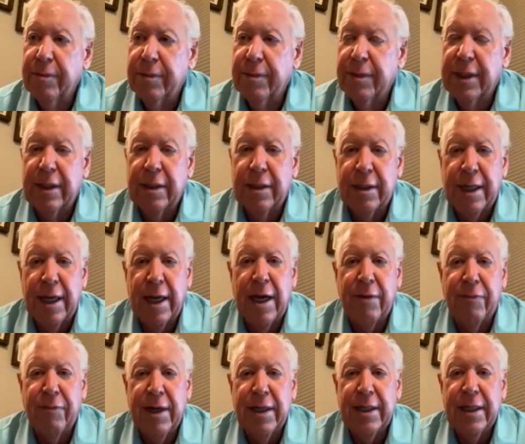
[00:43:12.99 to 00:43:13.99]
that I
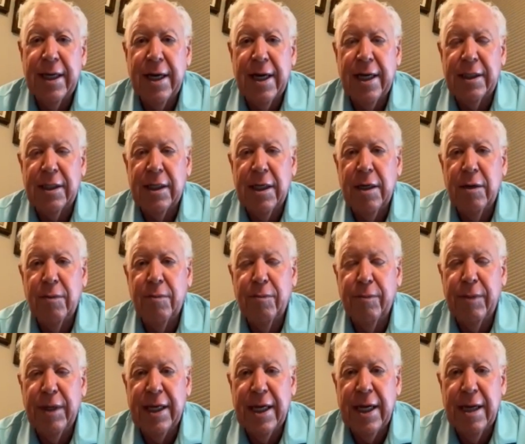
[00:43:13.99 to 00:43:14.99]
finally got done
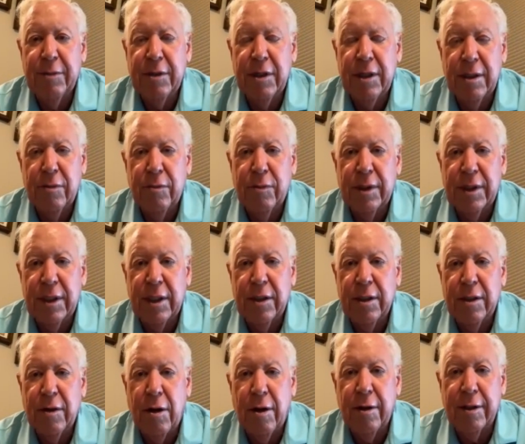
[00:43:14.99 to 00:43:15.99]
became the
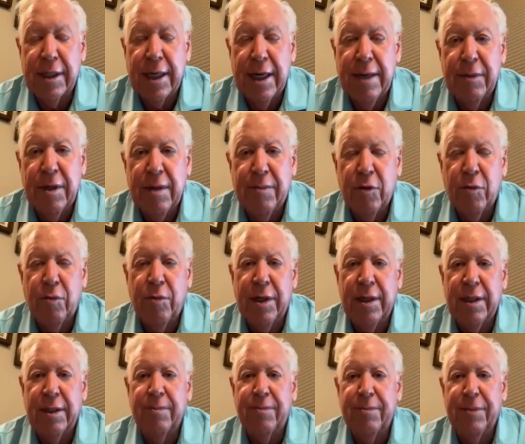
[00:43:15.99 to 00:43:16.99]
all-time
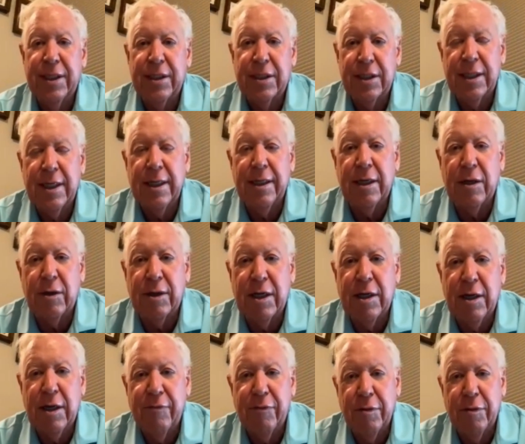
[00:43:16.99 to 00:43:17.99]
#1 best-selling
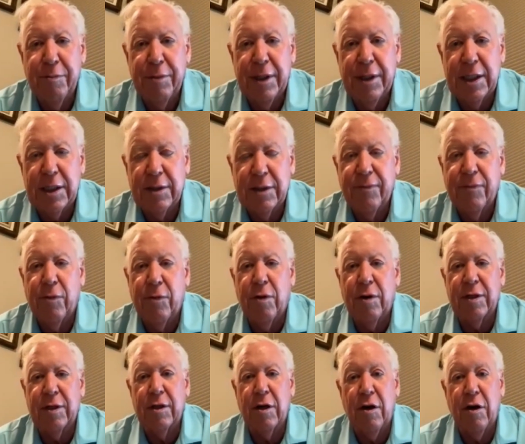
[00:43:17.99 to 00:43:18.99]
cover piece for
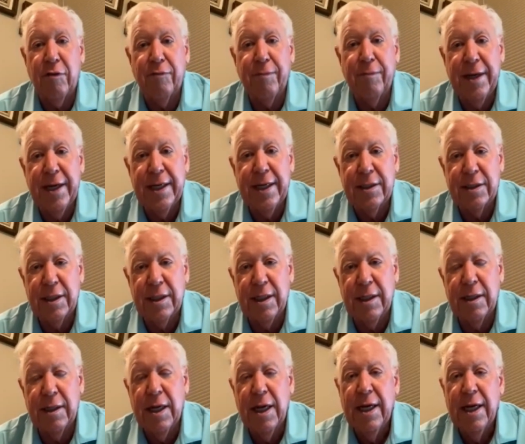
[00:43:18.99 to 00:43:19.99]
Golf Magazine.